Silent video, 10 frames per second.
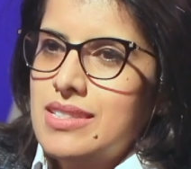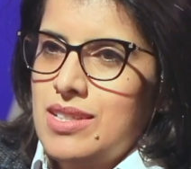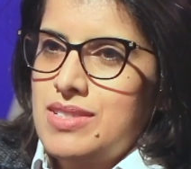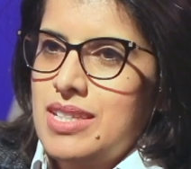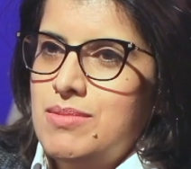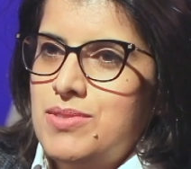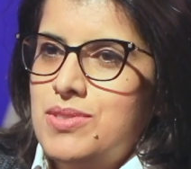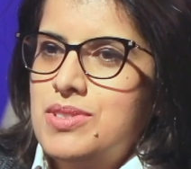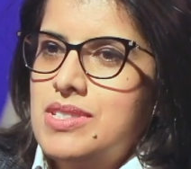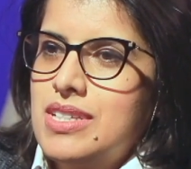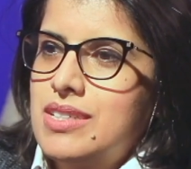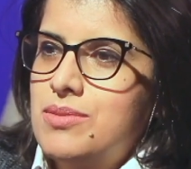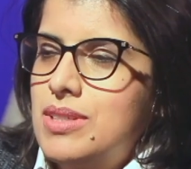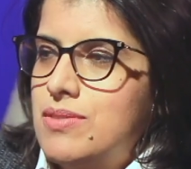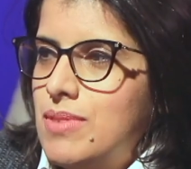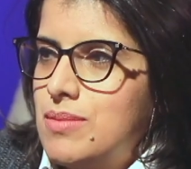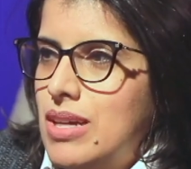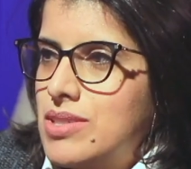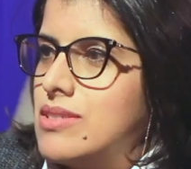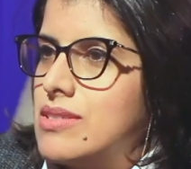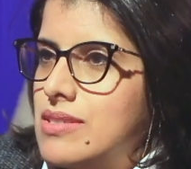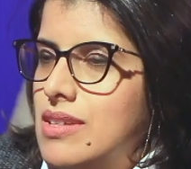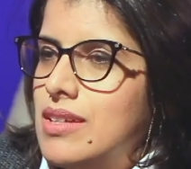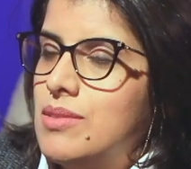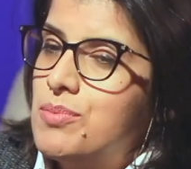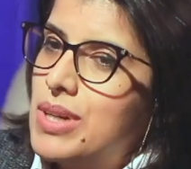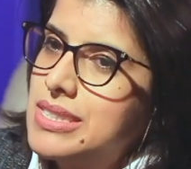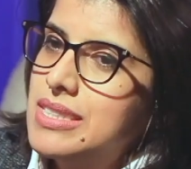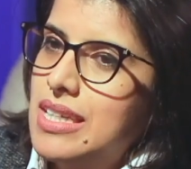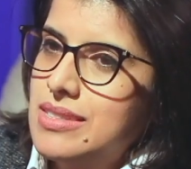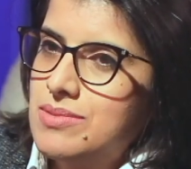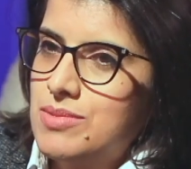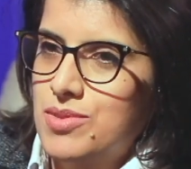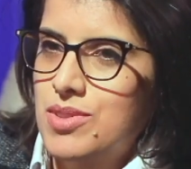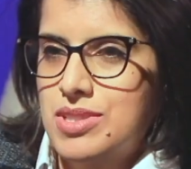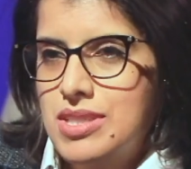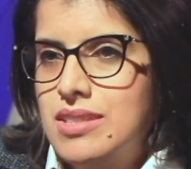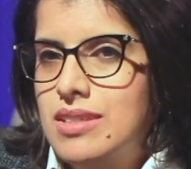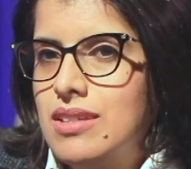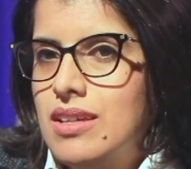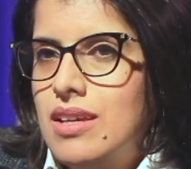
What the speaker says: as I've said before, it's like one of my passions. Writing and, of course, reading.